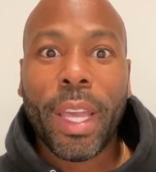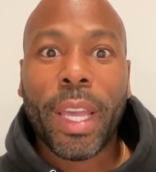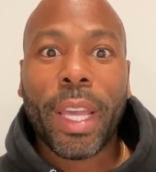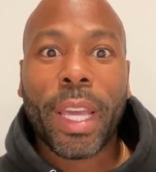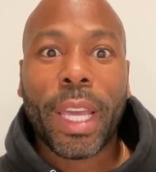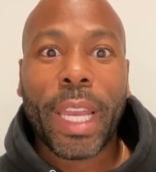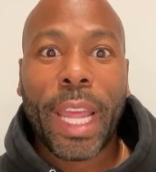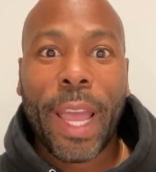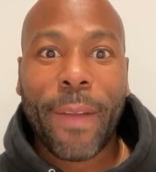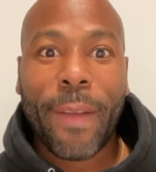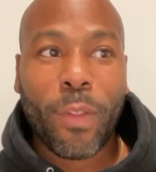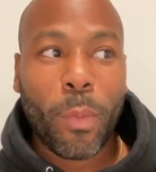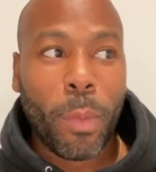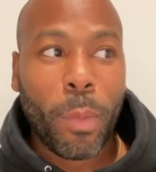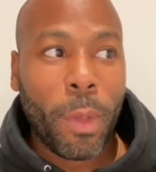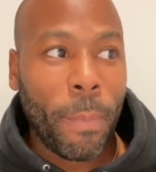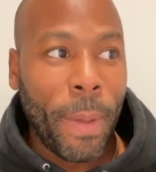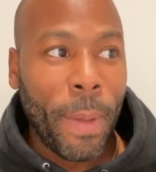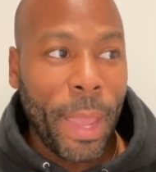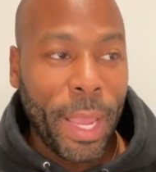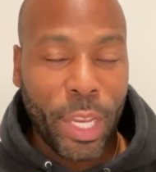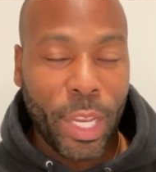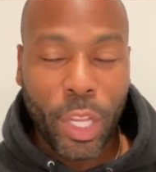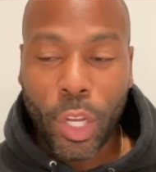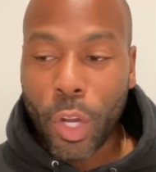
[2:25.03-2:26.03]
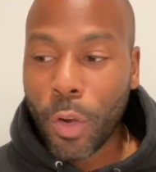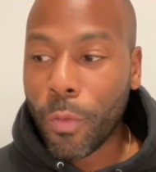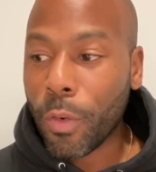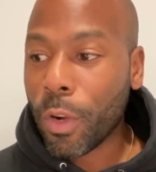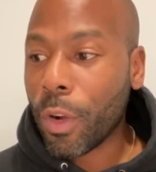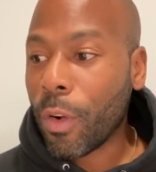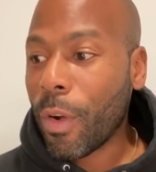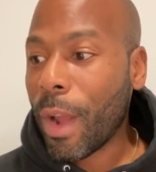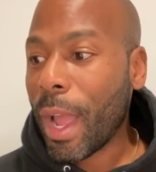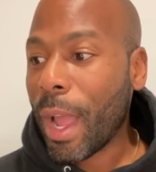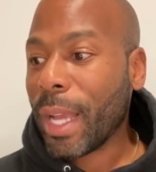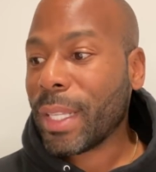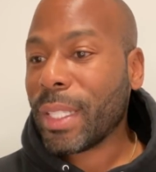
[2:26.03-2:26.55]
gonna have to be painting over
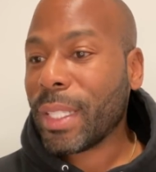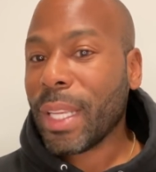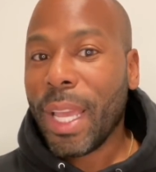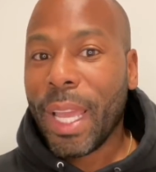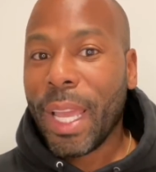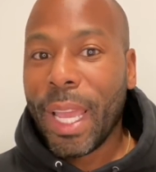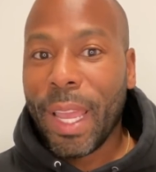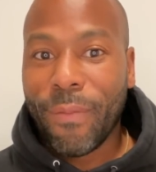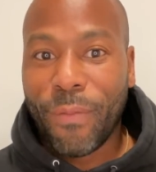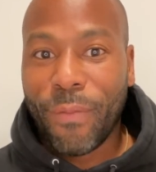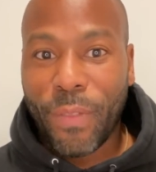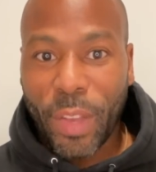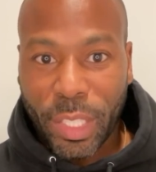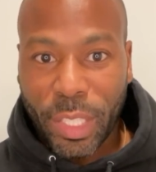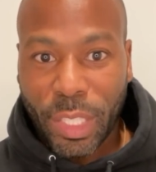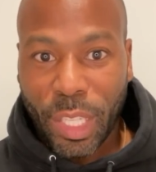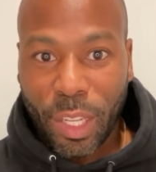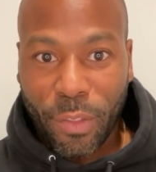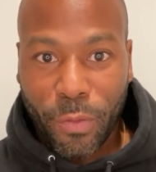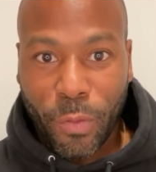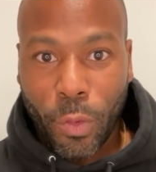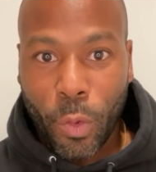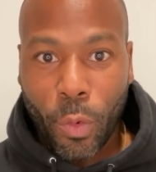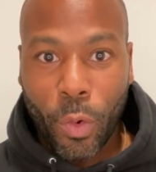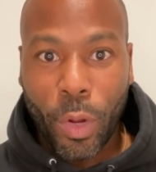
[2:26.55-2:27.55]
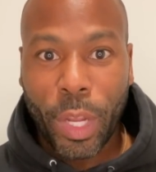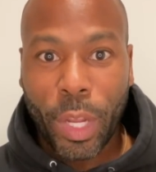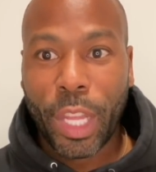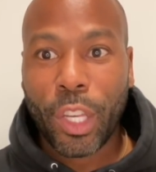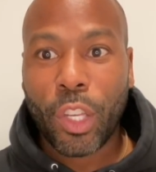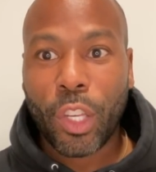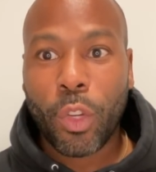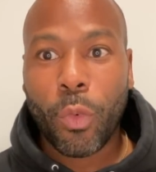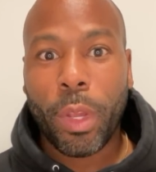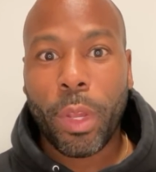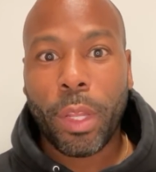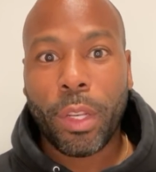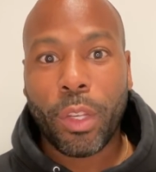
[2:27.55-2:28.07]
cracks and fixing flooring and
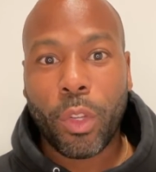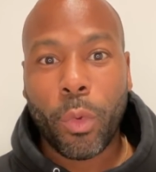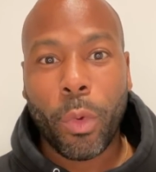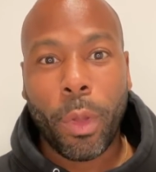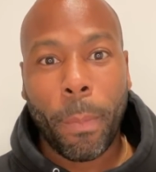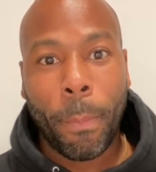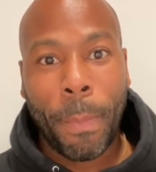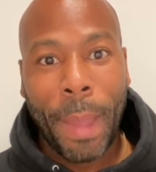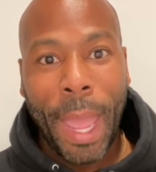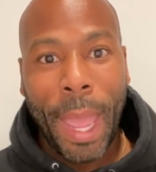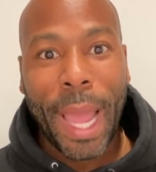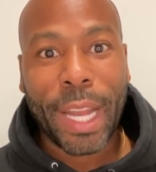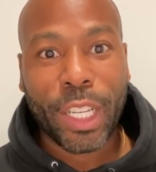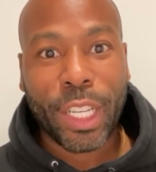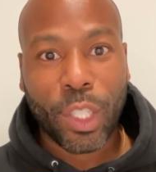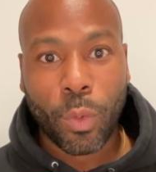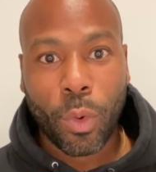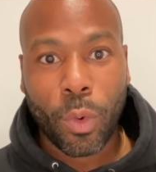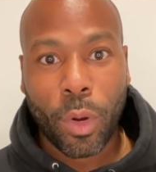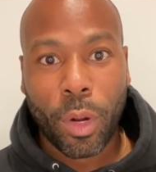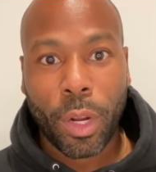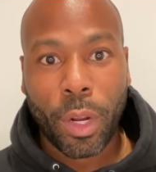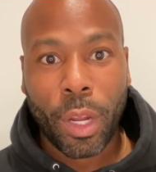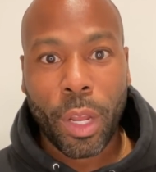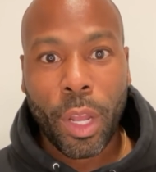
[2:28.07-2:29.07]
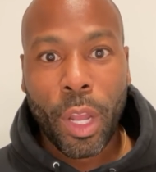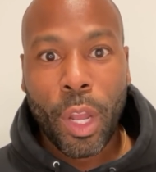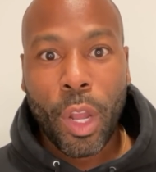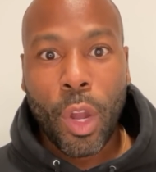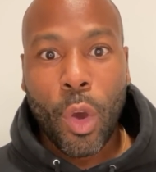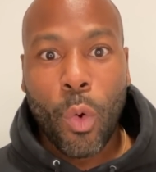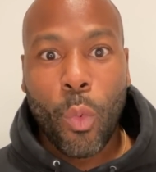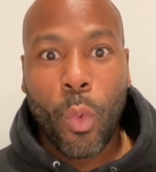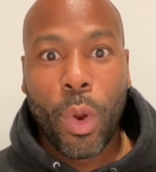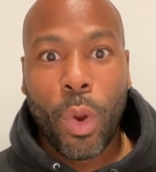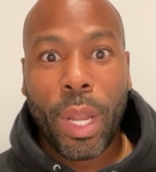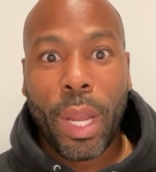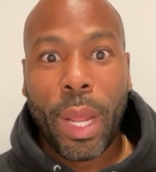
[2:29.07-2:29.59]
doing patchwork,
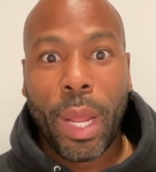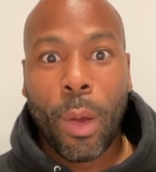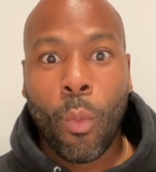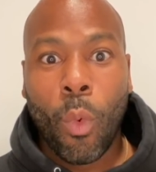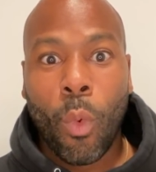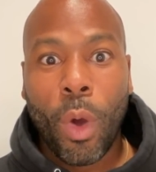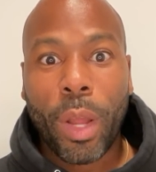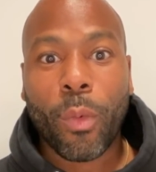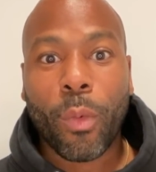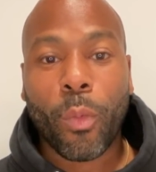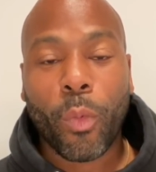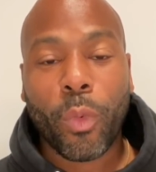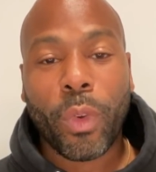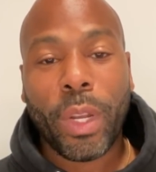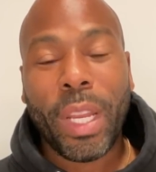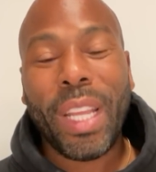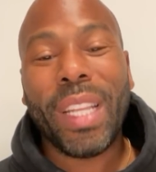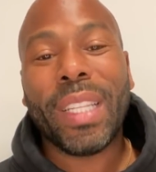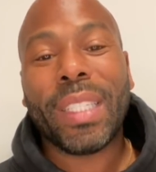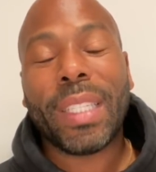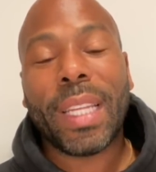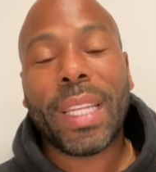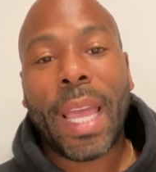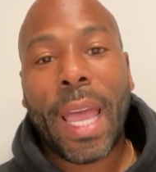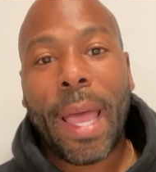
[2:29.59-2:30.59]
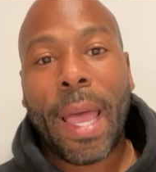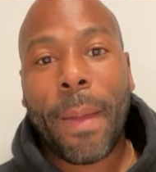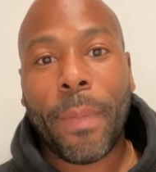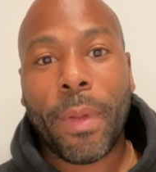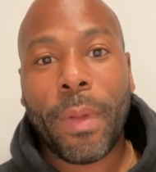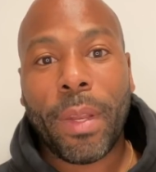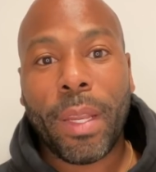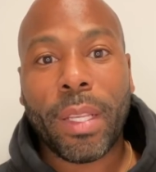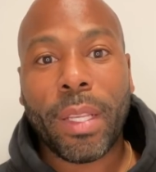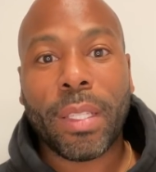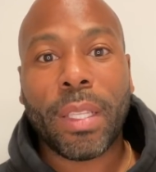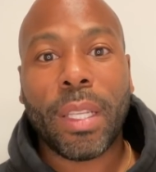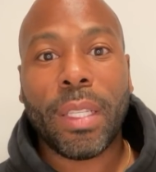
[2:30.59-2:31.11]
when what needs to happen
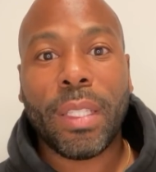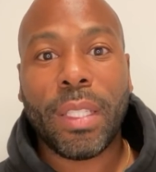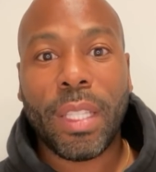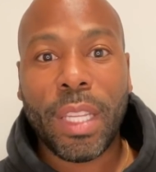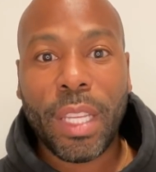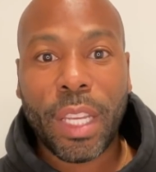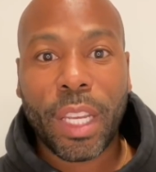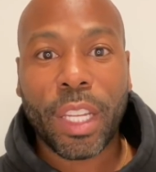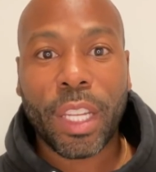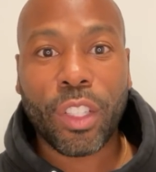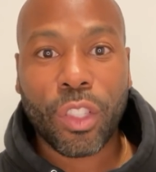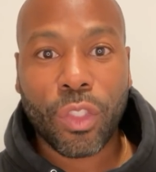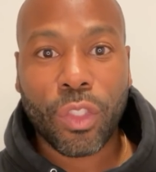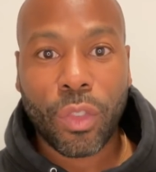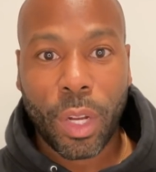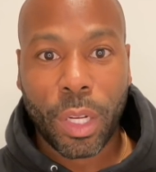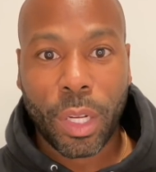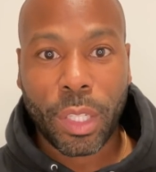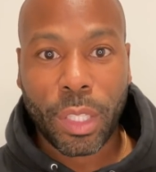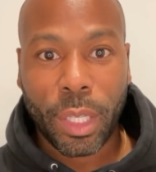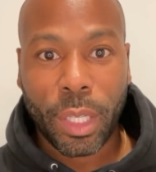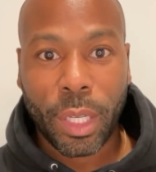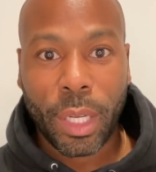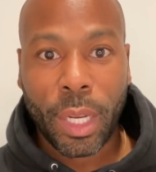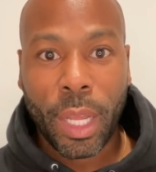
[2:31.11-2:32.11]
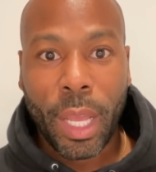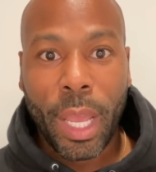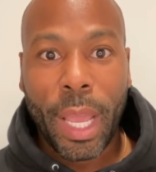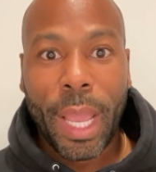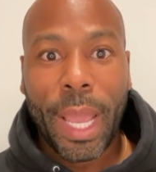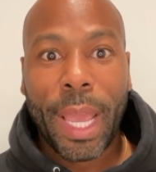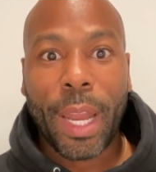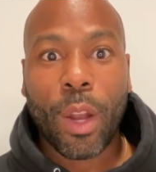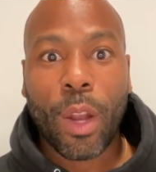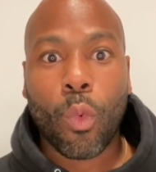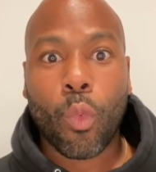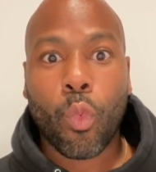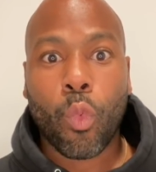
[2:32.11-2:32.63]
is a deconstruction
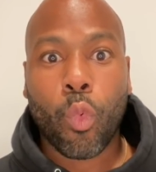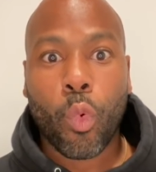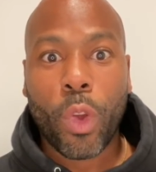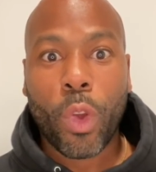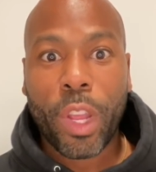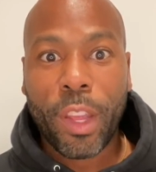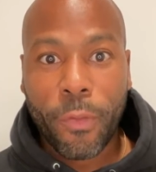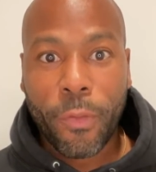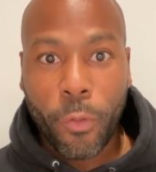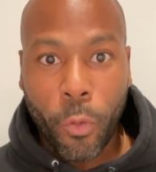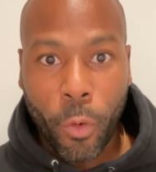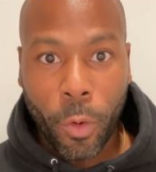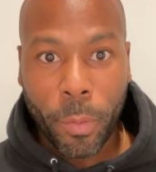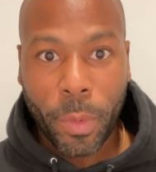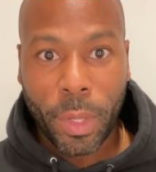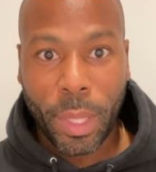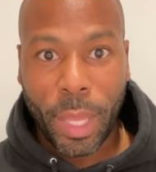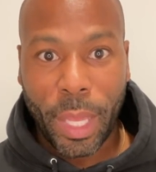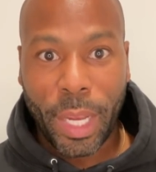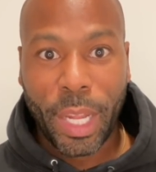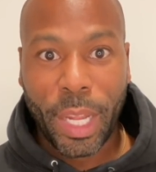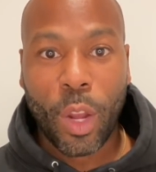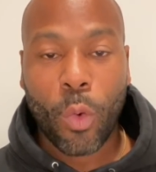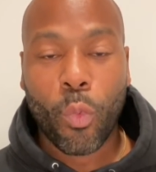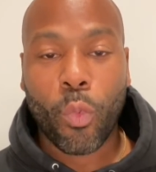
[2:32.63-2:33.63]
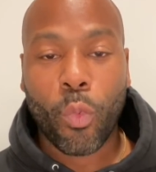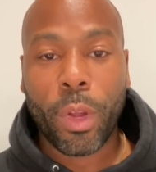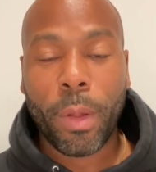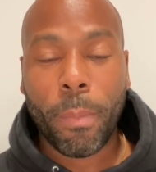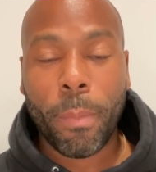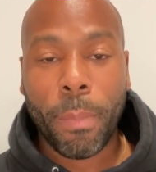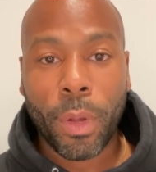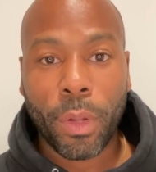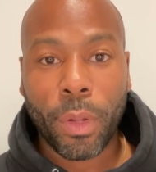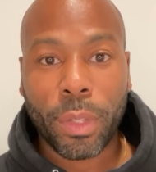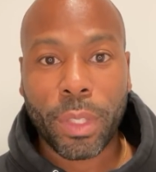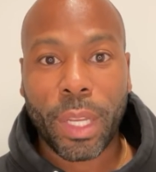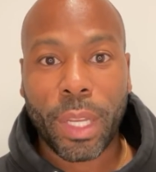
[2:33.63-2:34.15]
and a reformulating, a
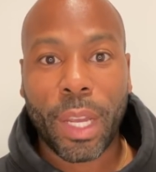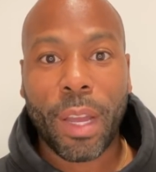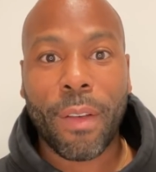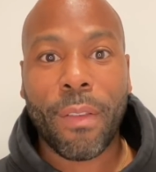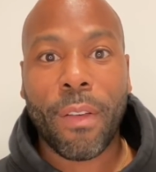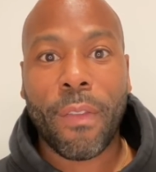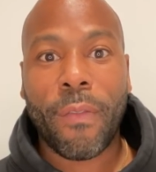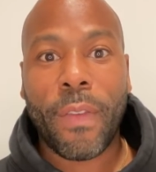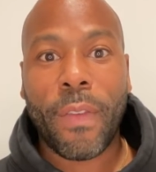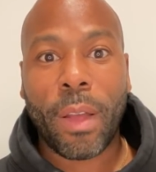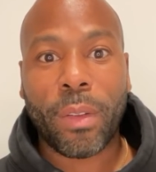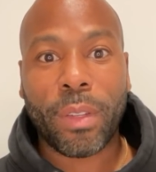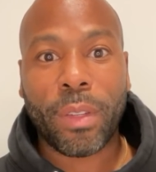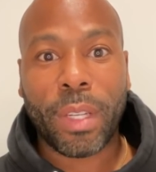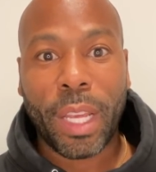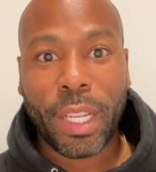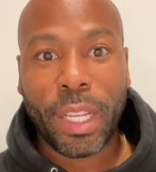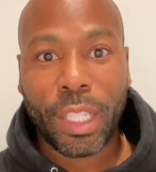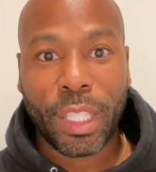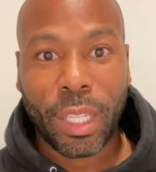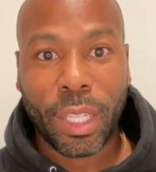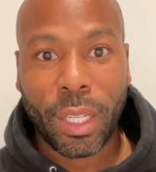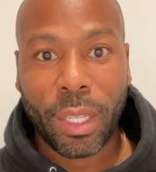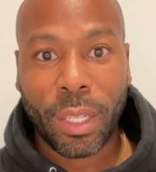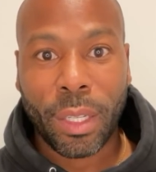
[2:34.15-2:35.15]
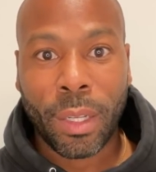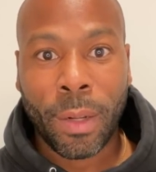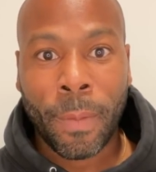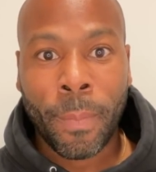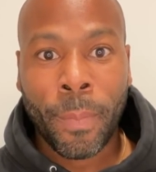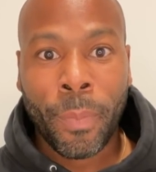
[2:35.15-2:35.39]
rebuilding of a foundation.